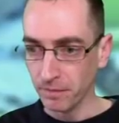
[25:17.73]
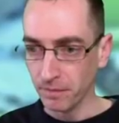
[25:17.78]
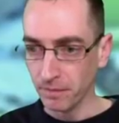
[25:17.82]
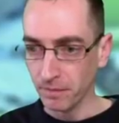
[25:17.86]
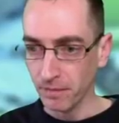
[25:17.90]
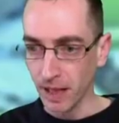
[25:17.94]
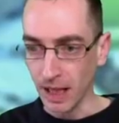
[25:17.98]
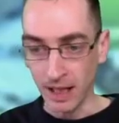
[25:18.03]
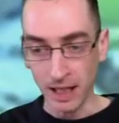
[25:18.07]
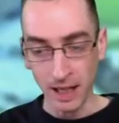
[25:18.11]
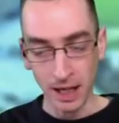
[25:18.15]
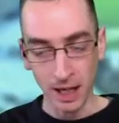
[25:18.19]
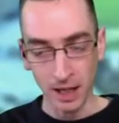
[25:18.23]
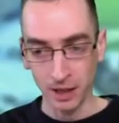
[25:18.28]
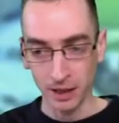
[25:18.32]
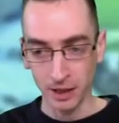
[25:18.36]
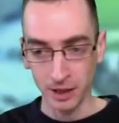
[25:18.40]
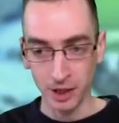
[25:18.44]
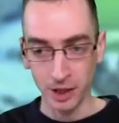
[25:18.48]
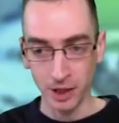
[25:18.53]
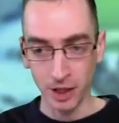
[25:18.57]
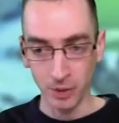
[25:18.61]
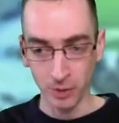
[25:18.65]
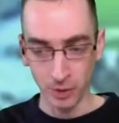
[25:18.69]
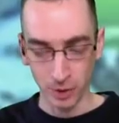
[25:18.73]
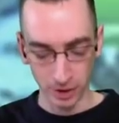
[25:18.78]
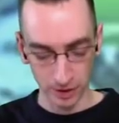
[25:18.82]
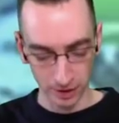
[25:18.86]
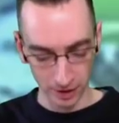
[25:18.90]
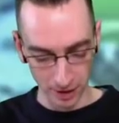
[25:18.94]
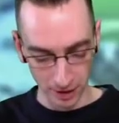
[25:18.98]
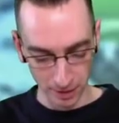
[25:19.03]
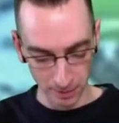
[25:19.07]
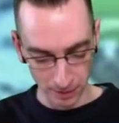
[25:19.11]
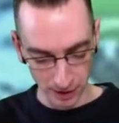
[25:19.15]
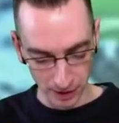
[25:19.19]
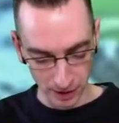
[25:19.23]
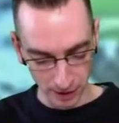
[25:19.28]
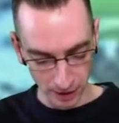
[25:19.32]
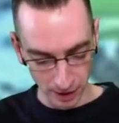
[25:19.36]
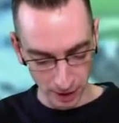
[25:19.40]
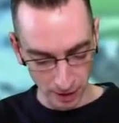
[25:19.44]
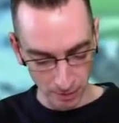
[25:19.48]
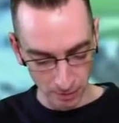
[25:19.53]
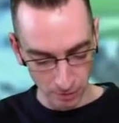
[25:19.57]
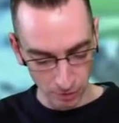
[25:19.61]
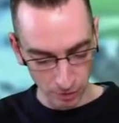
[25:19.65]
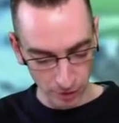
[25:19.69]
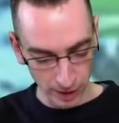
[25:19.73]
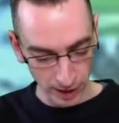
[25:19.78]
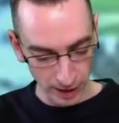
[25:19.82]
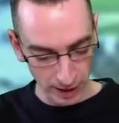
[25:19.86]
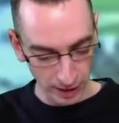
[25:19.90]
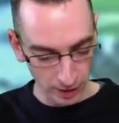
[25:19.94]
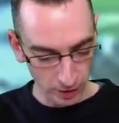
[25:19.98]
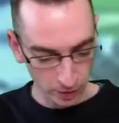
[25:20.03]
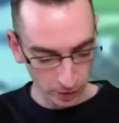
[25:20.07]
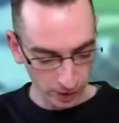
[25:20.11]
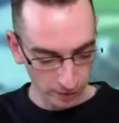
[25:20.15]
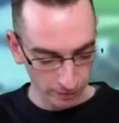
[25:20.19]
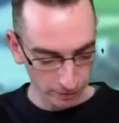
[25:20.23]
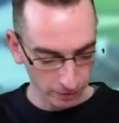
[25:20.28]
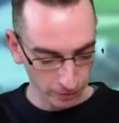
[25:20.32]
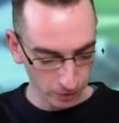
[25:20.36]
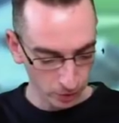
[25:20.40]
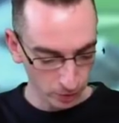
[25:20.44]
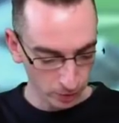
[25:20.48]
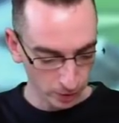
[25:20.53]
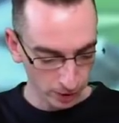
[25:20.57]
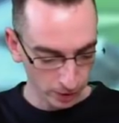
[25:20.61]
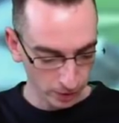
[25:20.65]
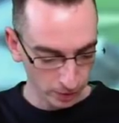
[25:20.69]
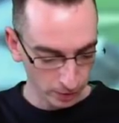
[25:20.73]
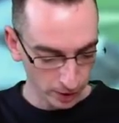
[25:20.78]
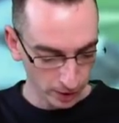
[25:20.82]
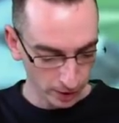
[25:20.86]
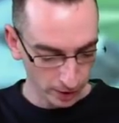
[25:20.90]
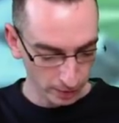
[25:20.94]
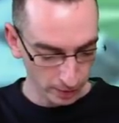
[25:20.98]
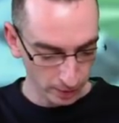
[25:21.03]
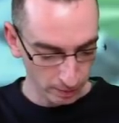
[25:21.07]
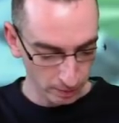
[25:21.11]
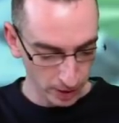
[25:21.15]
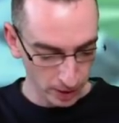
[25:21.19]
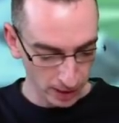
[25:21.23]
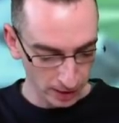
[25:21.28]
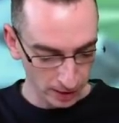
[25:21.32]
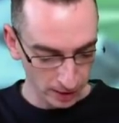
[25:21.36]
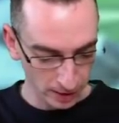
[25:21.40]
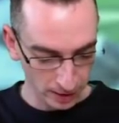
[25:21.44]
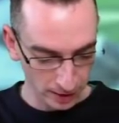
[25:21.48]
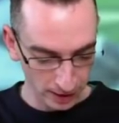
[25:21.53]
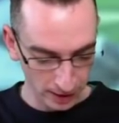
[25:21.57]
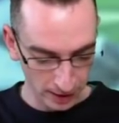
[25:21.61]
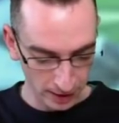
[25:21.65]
Yeah, do you know what? I'm really looking forward to working with Brandon.